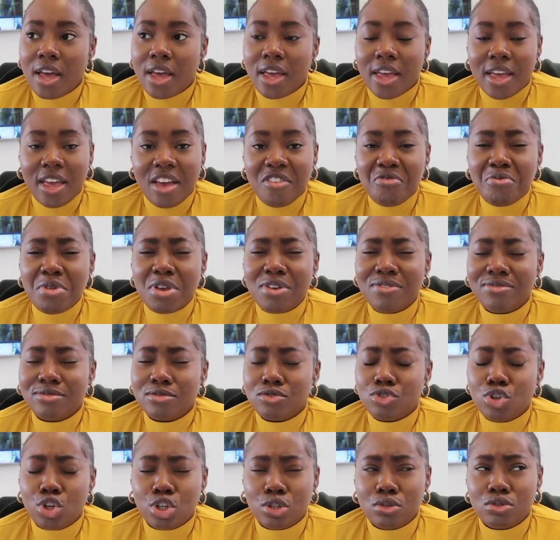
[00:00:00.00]
He gave me
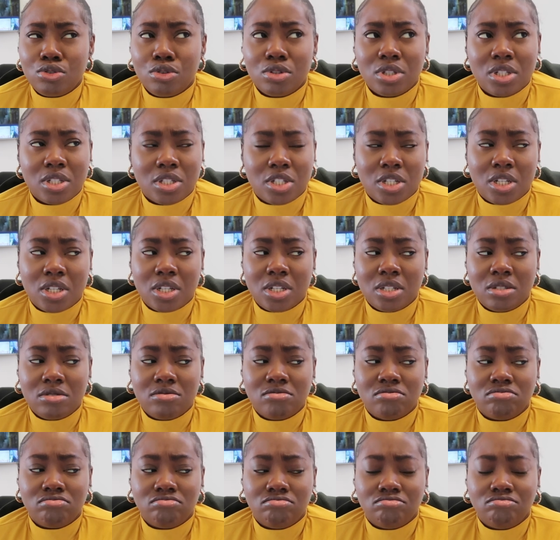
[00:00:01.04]
two sausages
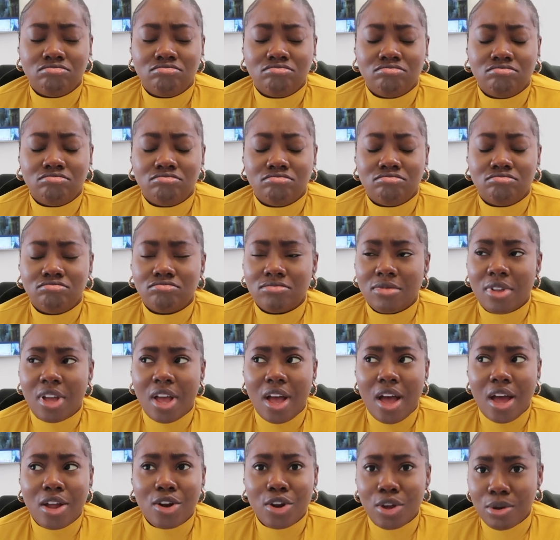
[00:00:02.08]

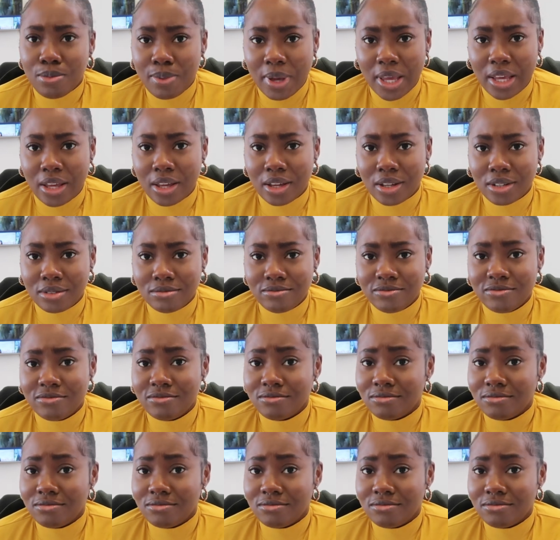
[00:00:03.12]
and no bacon.